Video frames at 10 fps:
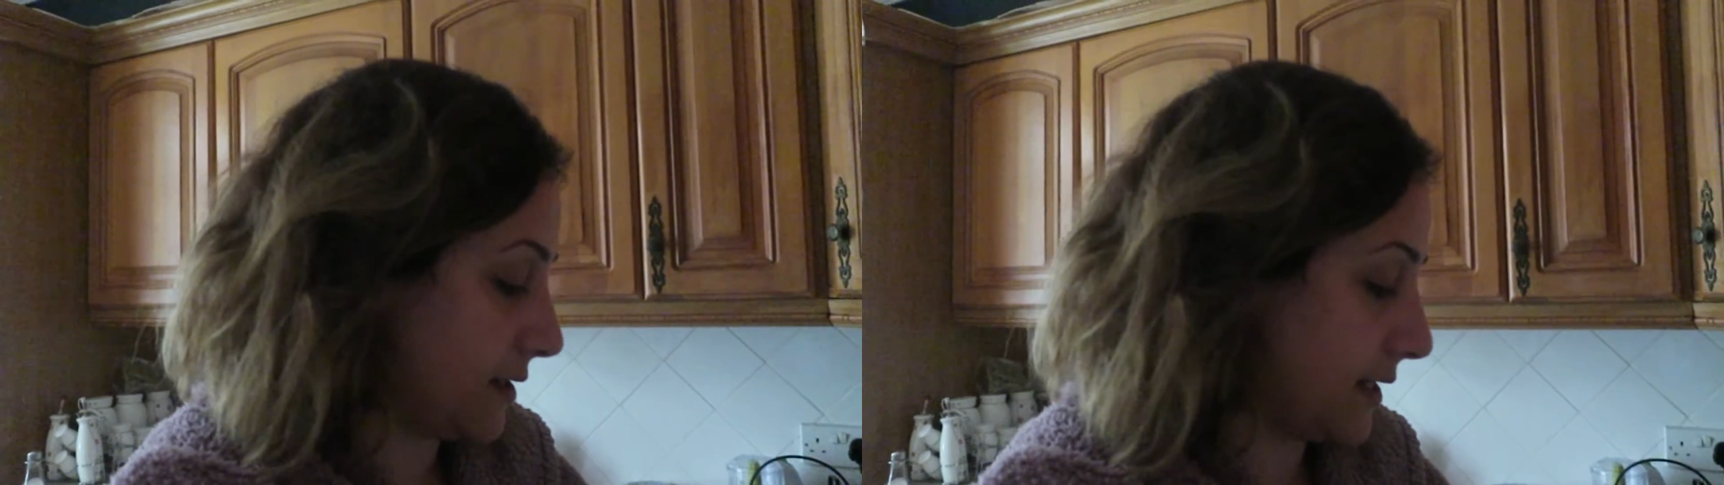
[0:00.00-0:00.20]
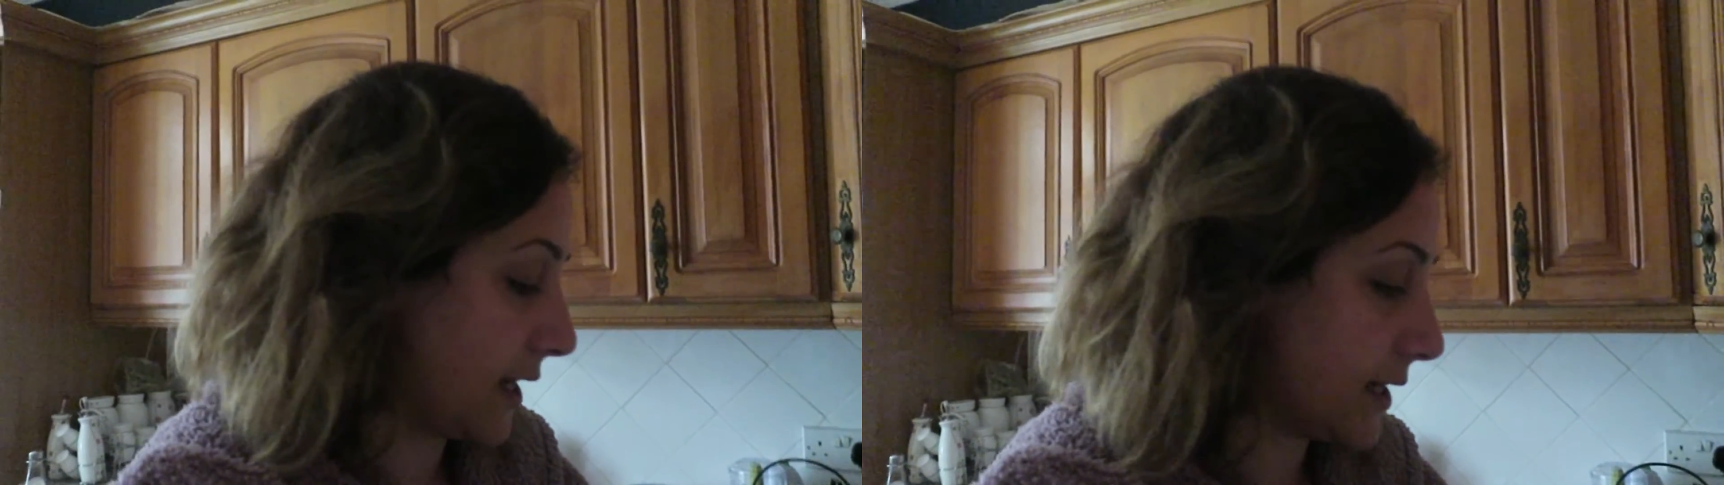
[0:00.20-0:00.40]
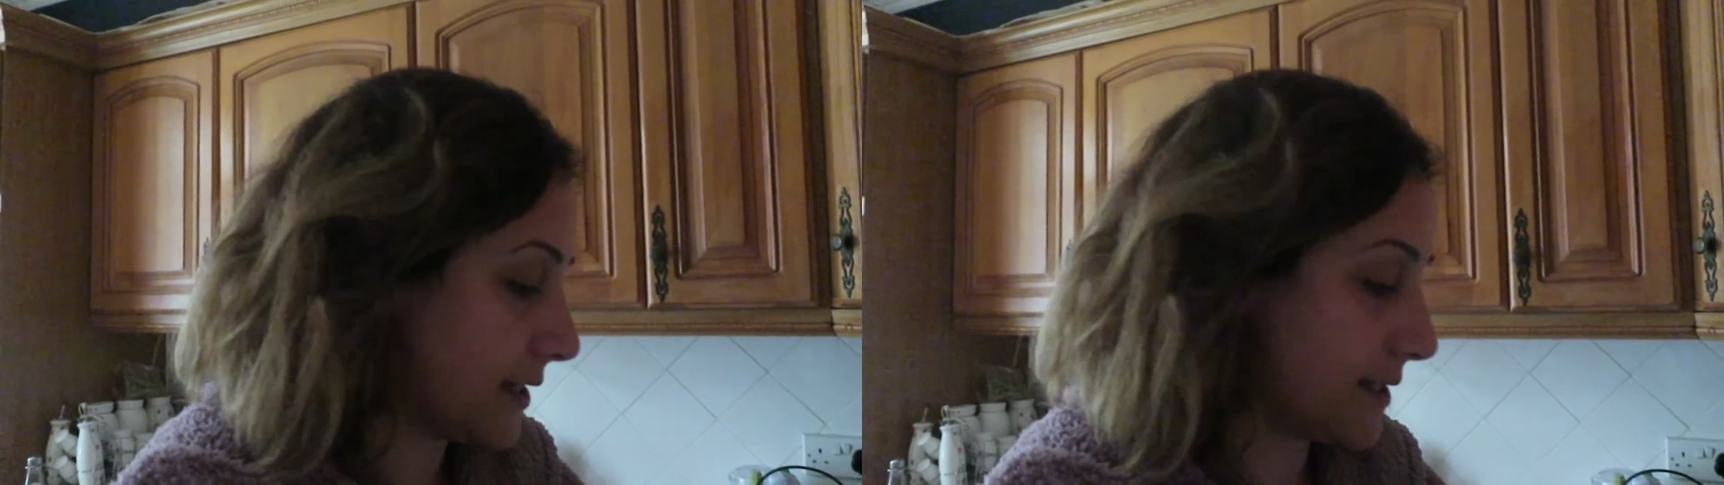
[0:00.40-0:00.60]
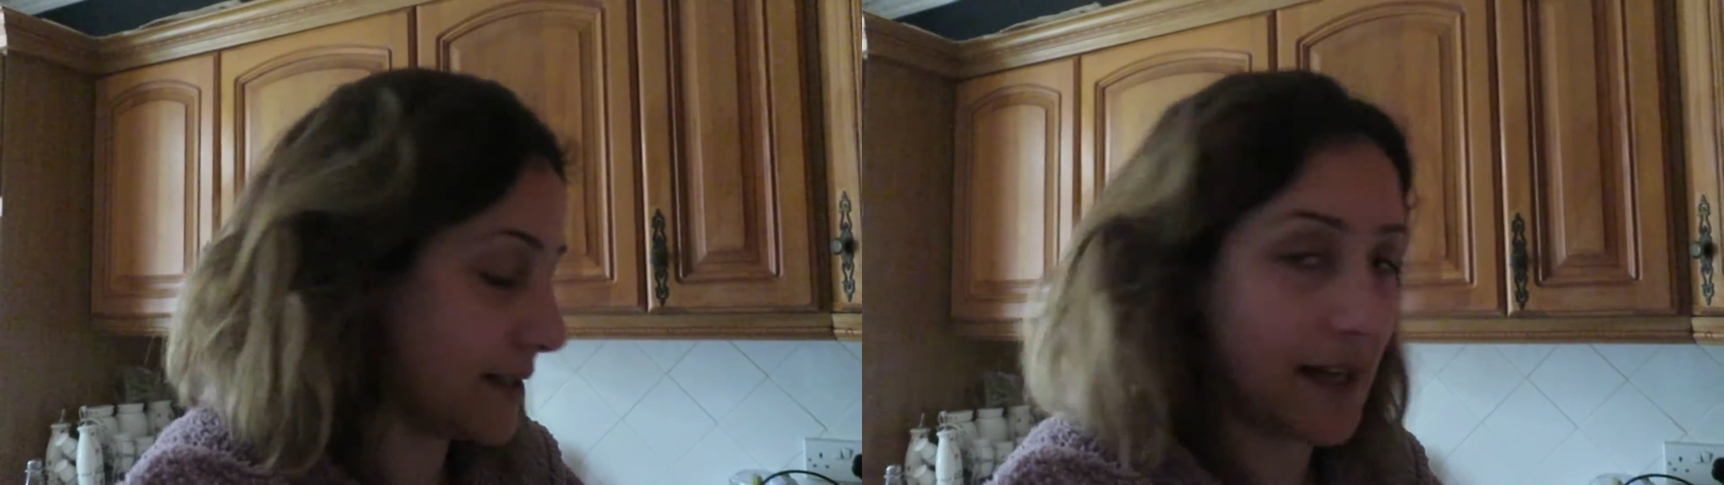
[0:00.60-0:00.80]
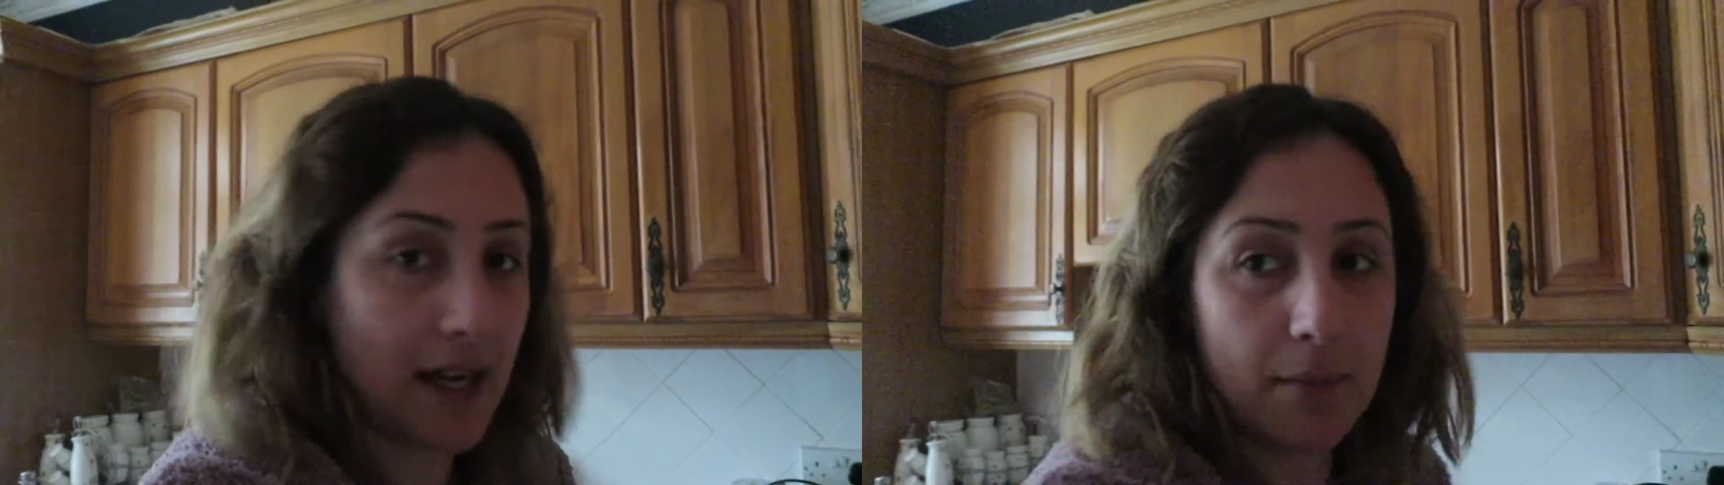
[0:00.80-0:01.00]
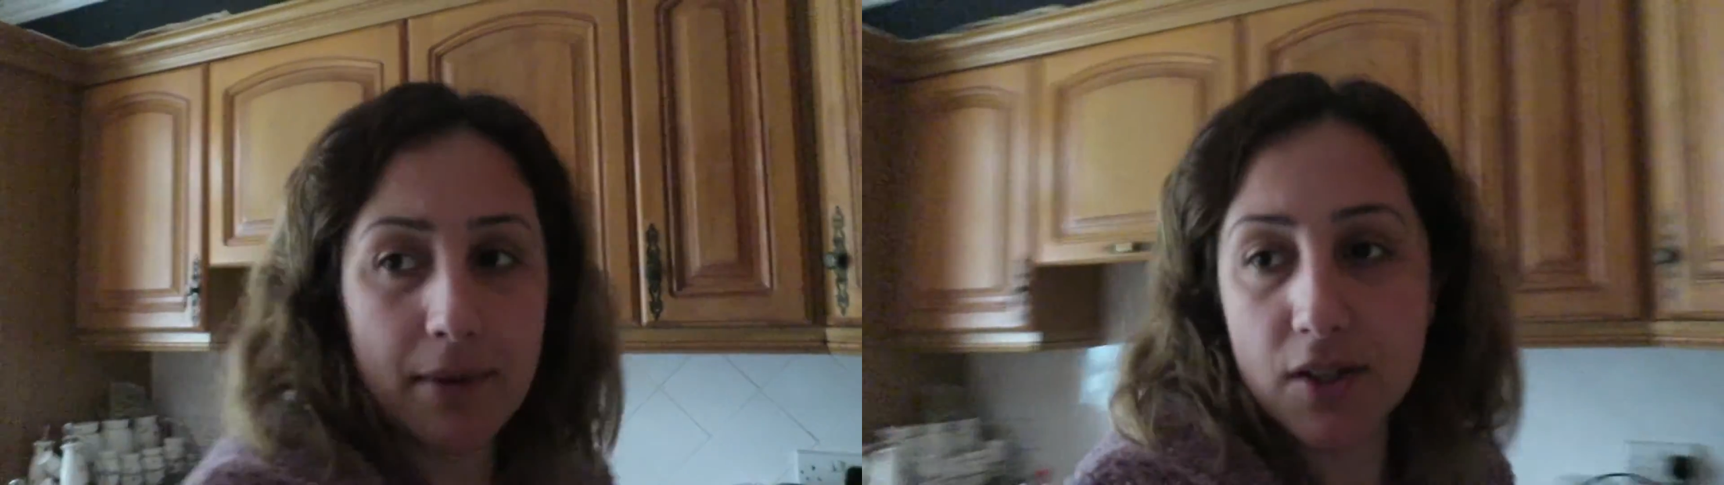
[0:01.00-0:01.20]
second nap.